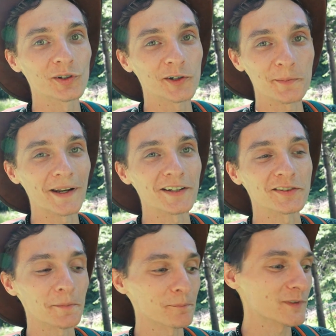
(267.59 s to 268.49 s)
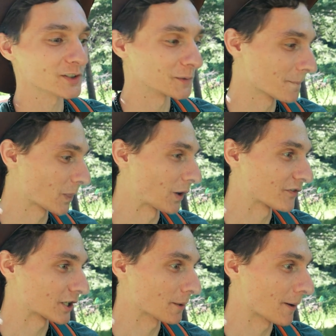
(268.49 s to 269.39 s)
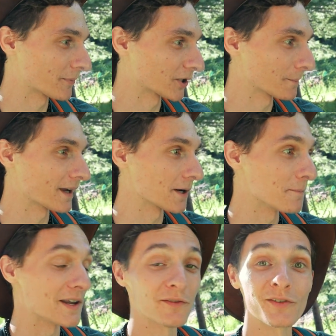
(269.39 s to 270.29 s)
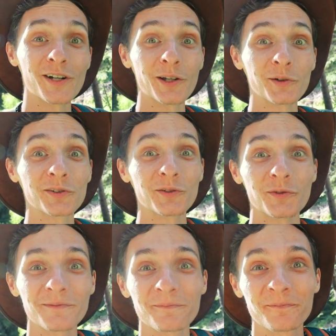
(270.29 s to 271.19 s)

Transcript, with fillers: Good medicine. So we'll have to come up here and make a mint video soon.